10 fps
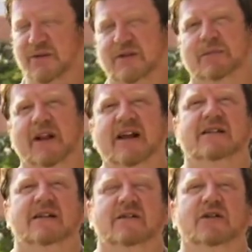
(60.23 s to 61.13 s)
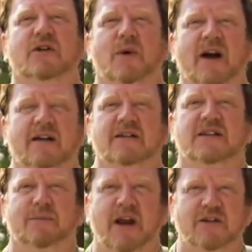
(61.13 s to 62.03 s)
was a place that required
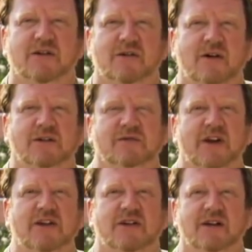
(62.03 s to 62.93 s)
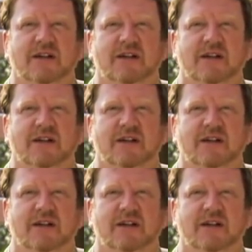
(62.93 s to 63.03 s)
special conservation